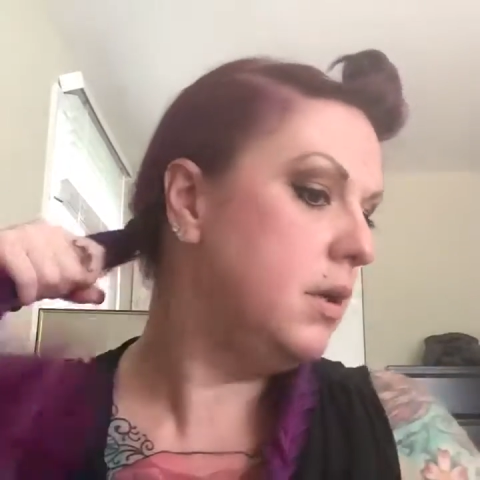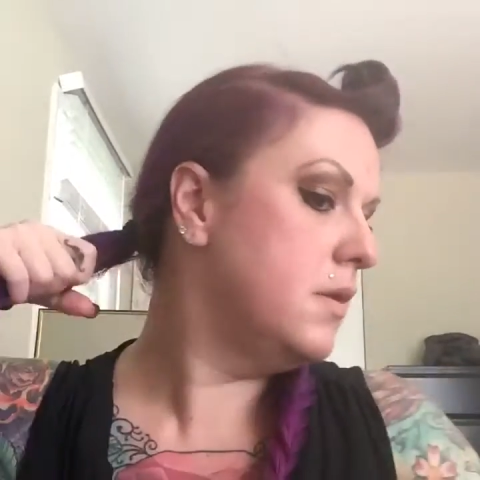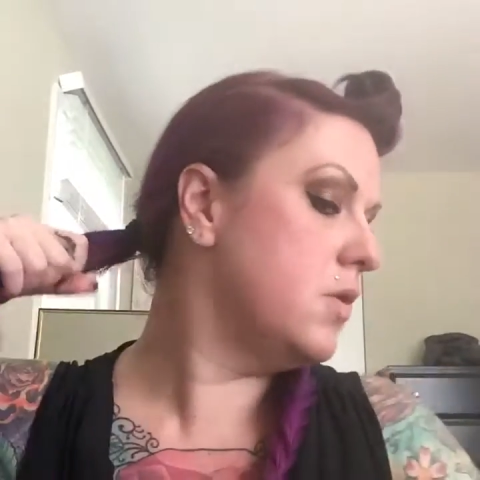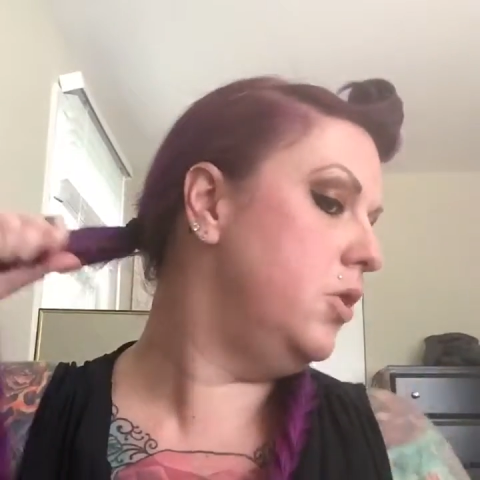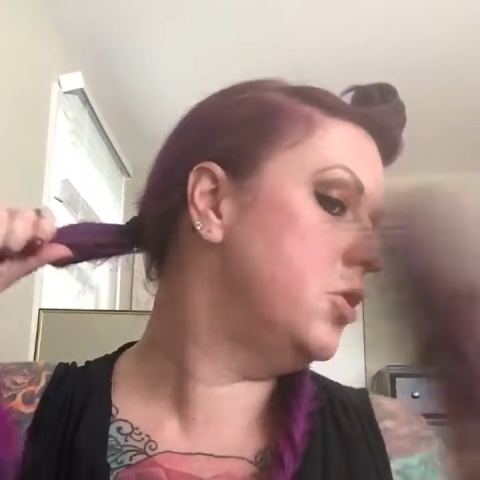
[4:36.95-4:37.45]

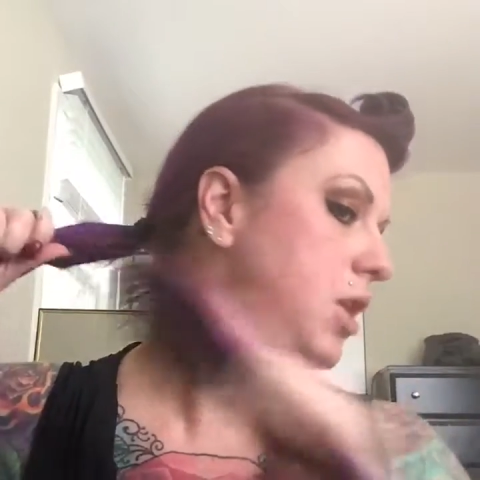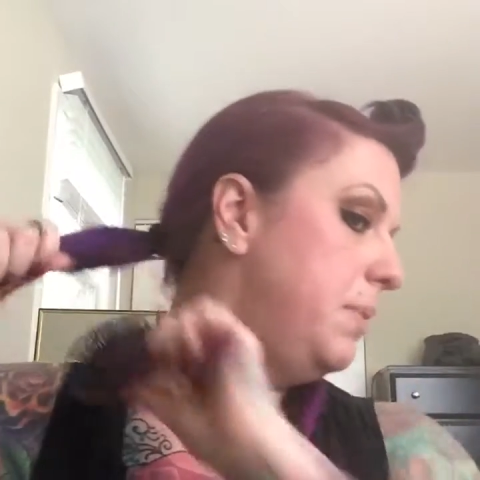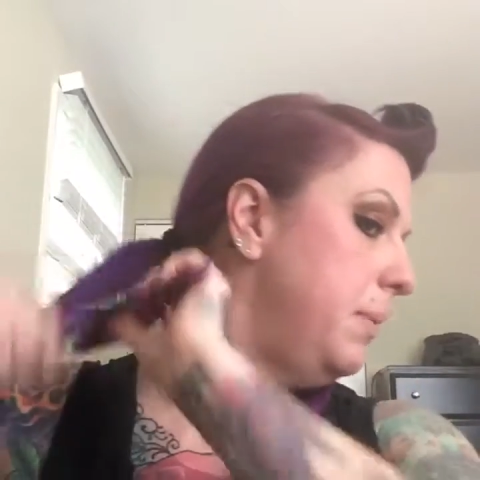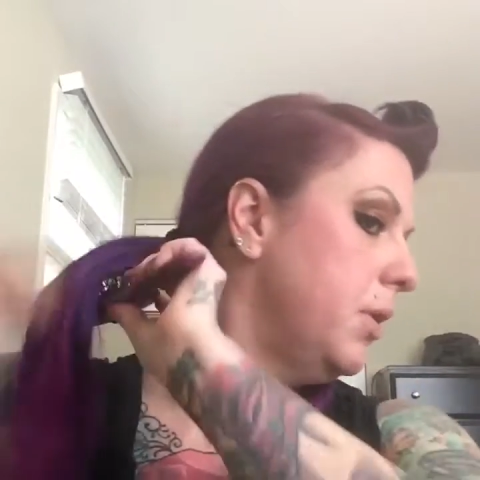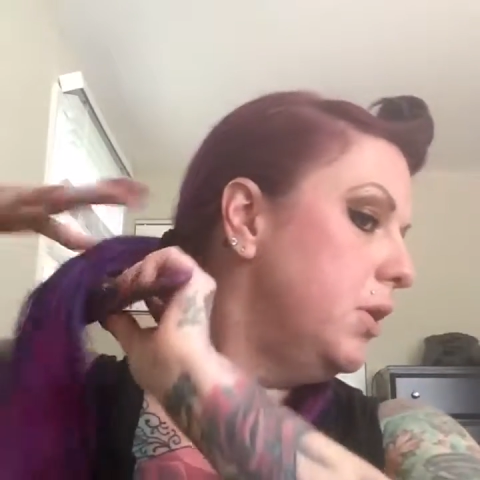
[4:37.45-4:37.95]
So usually
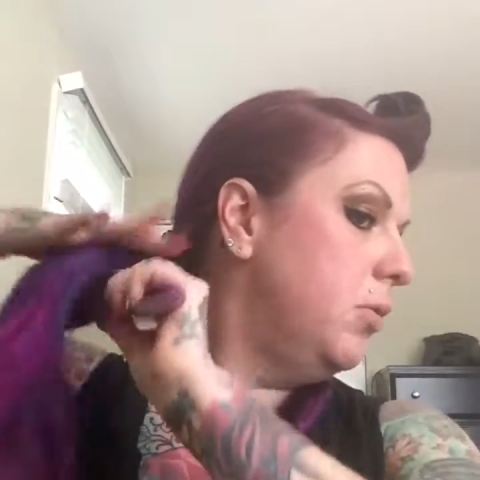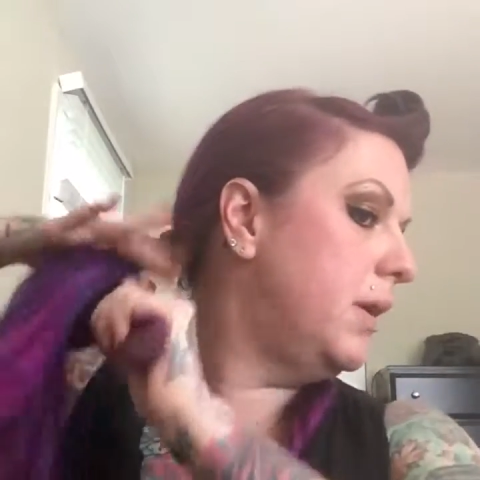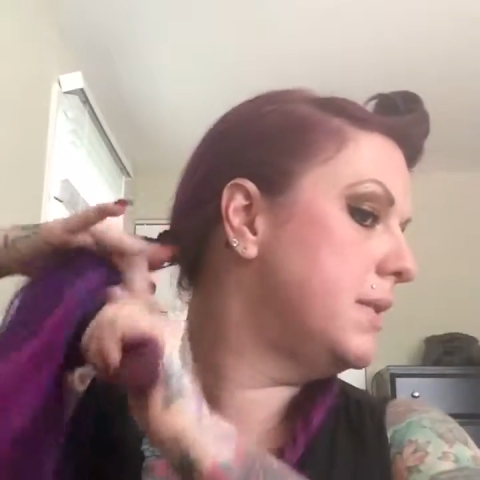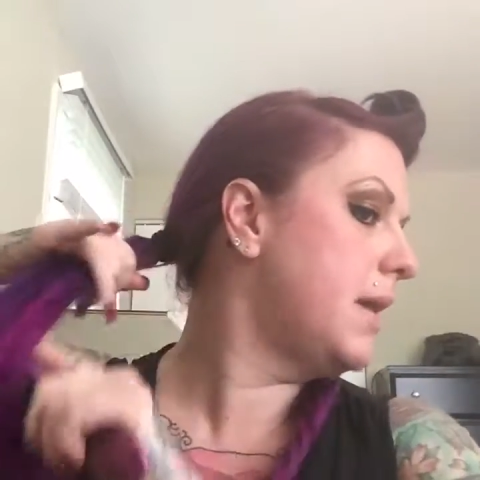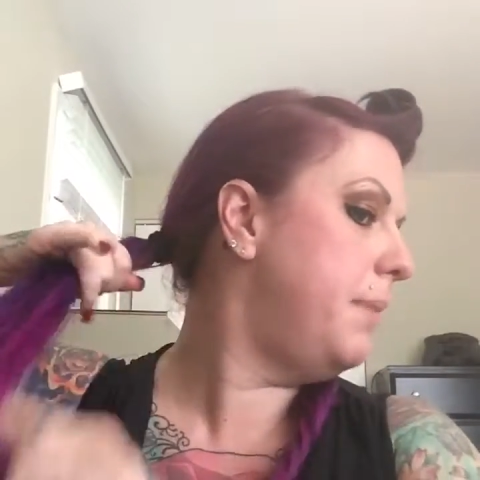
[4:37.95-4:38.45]
people can do
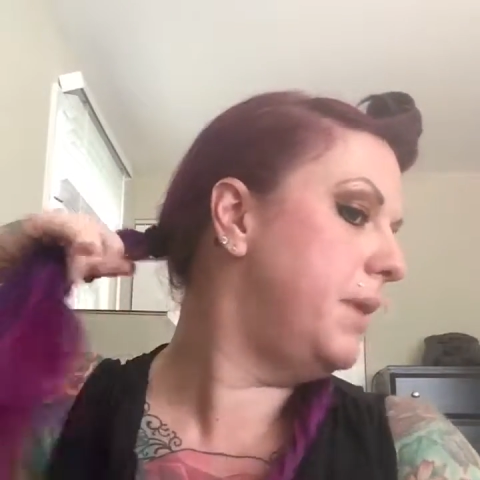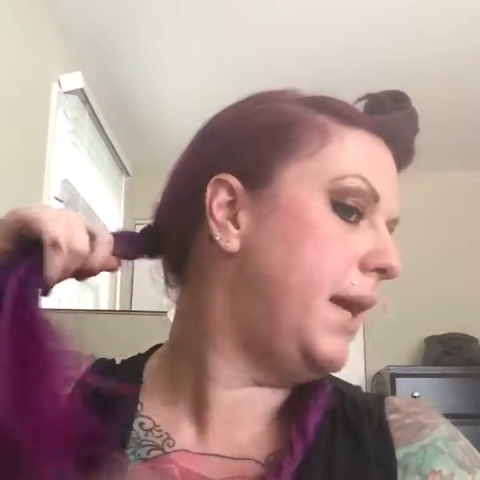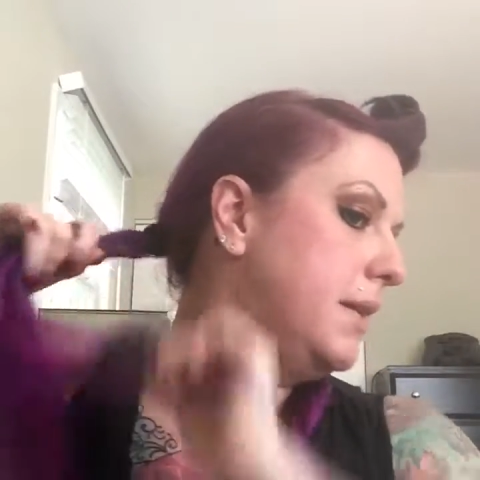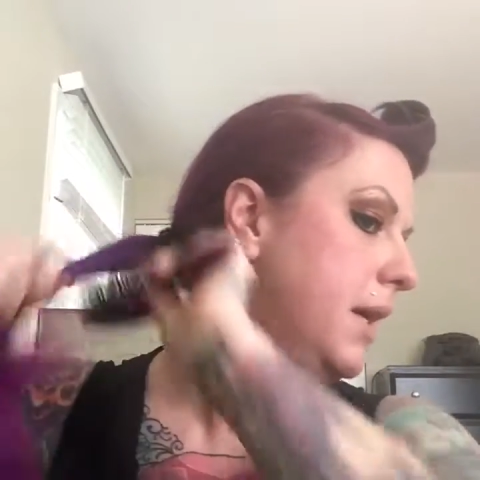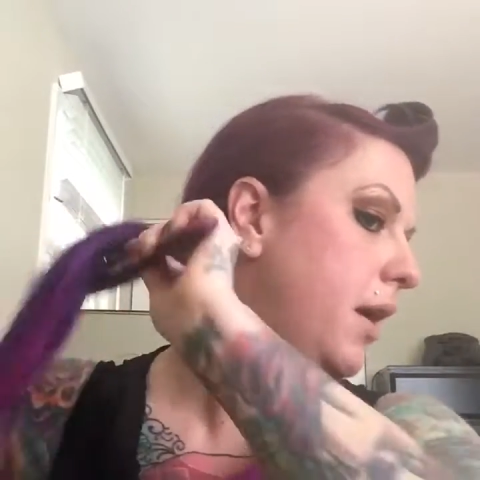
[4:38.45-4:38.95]
one side but
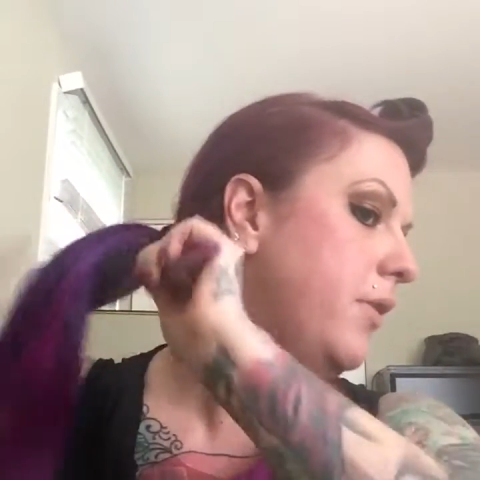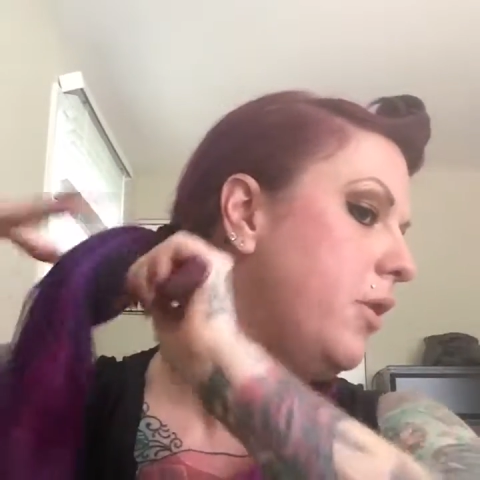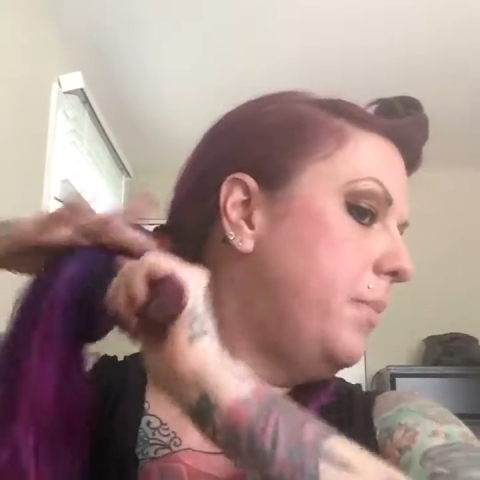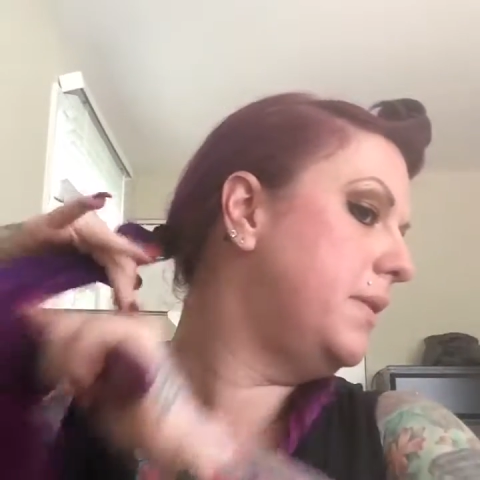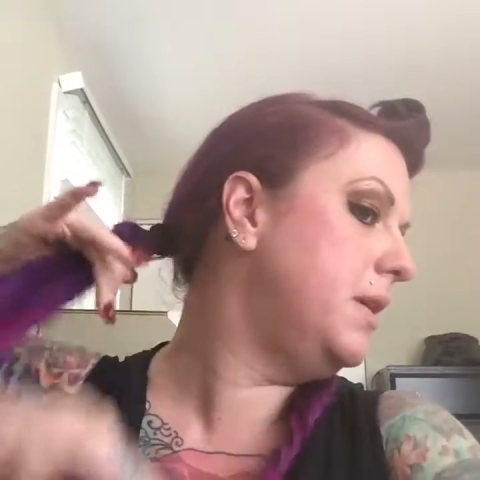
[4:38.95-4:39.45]
not the other.
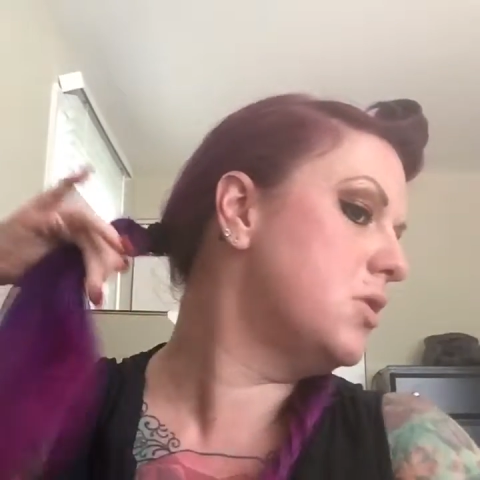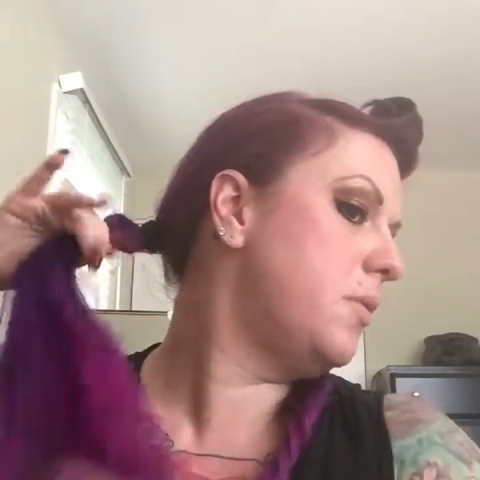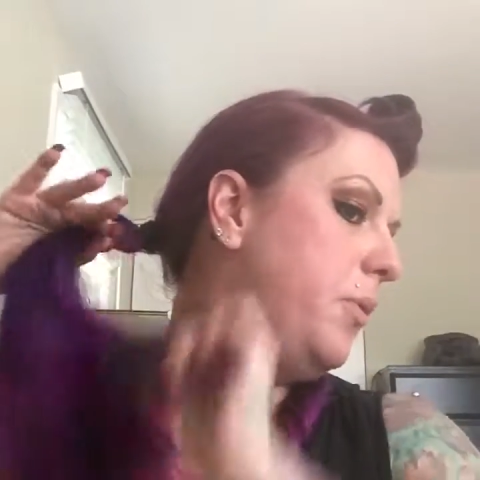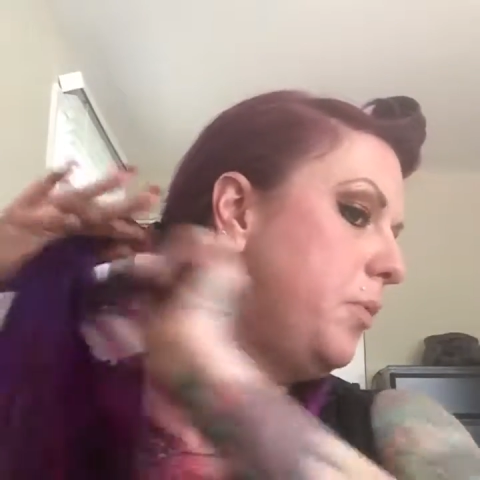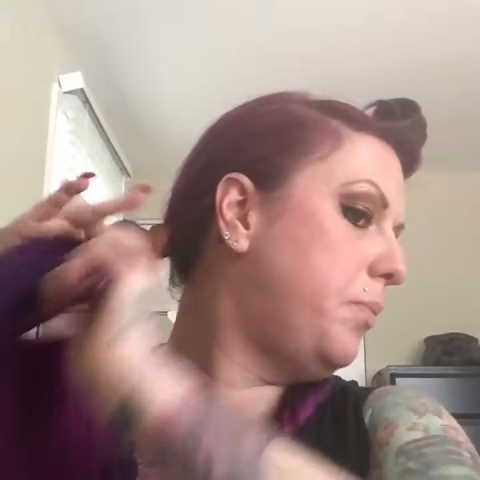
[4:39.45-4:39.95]
But these are
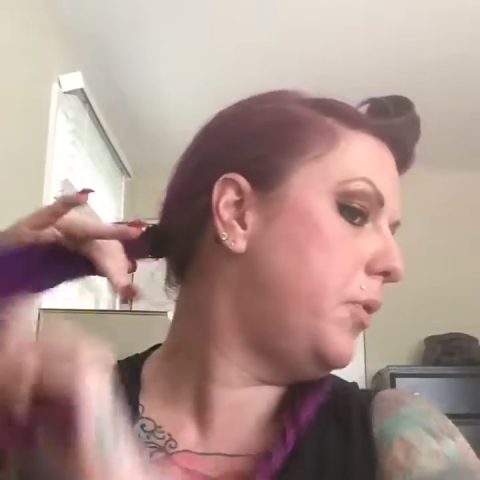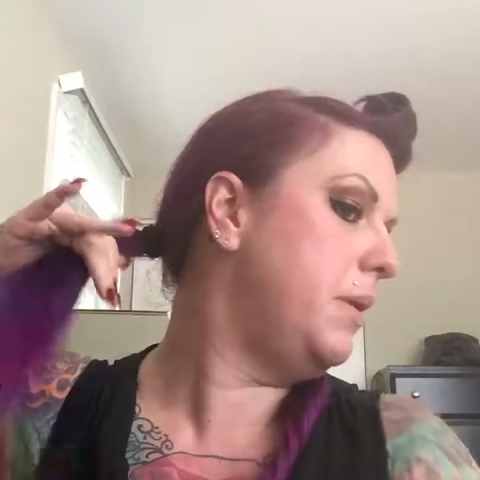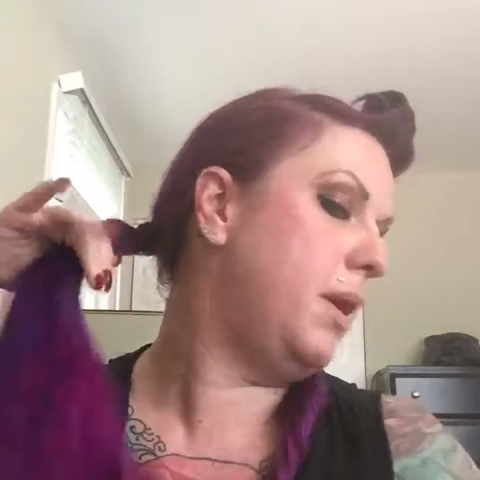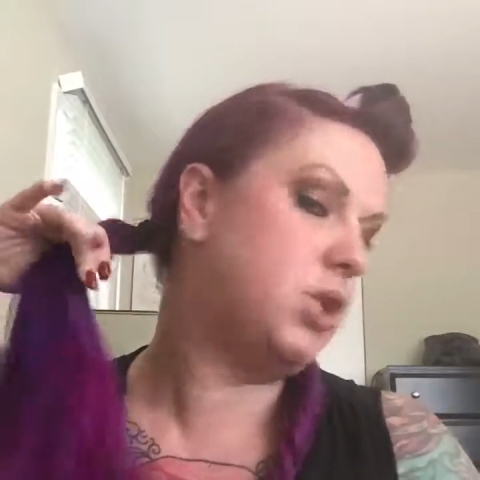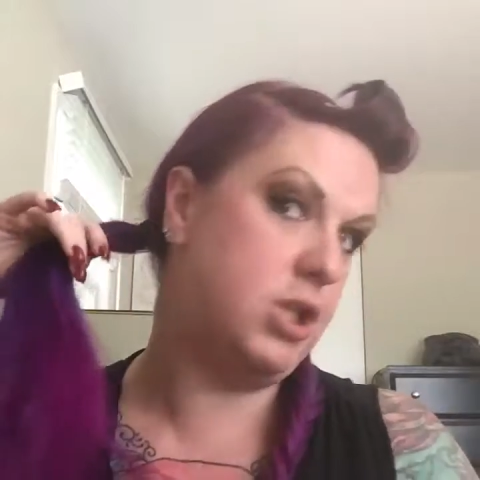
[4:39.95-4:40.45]
both pretty
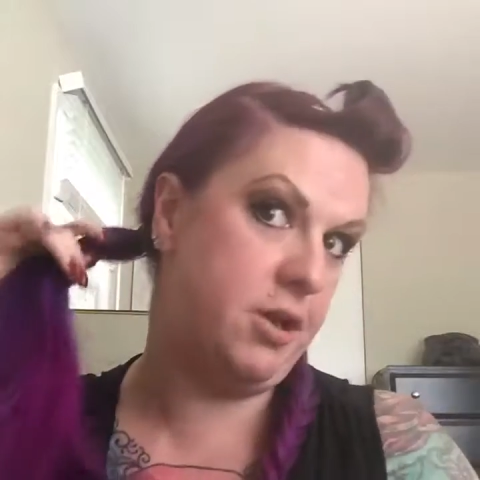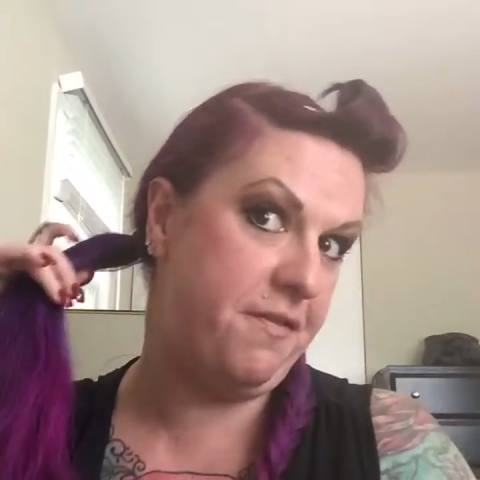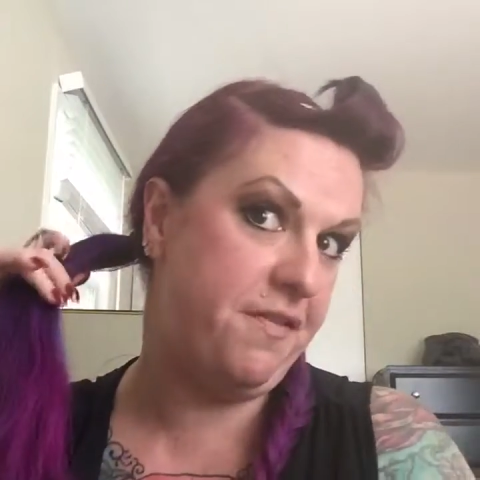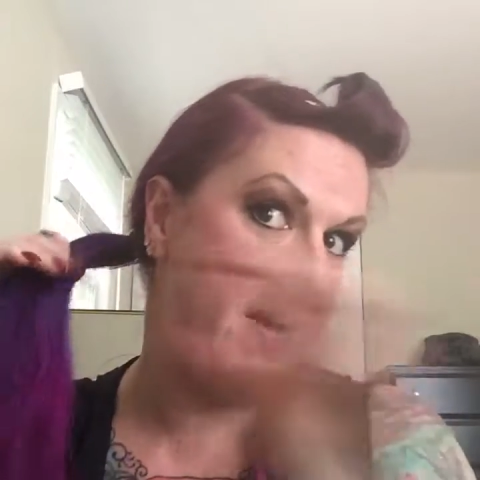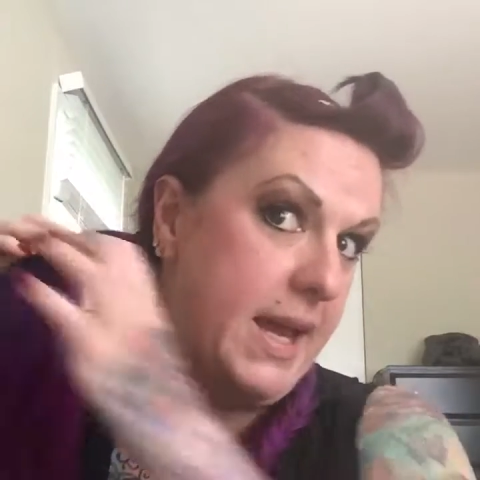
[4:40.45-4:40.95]
much in your
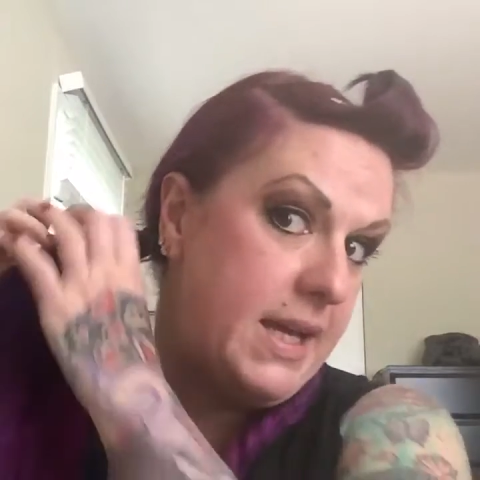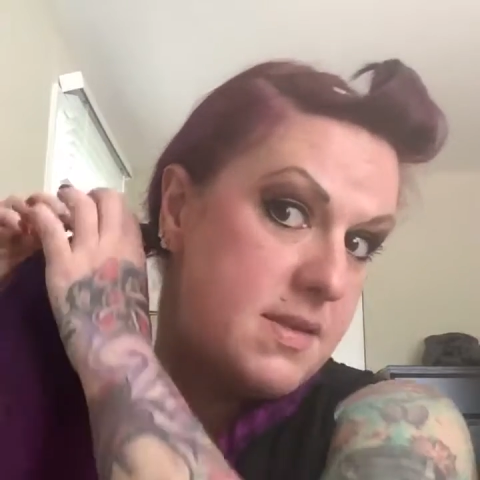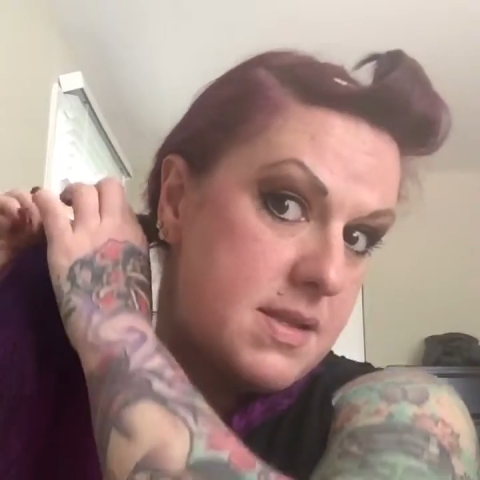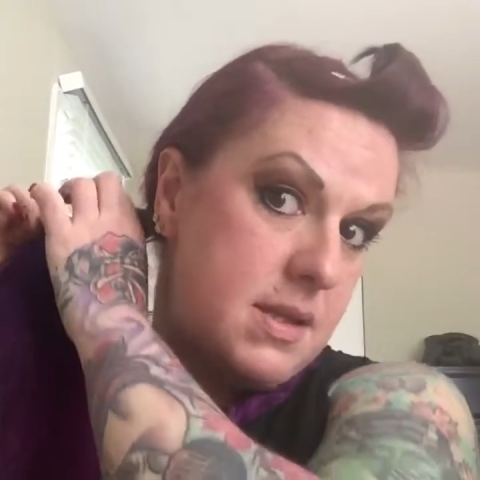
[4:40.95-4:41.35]
face.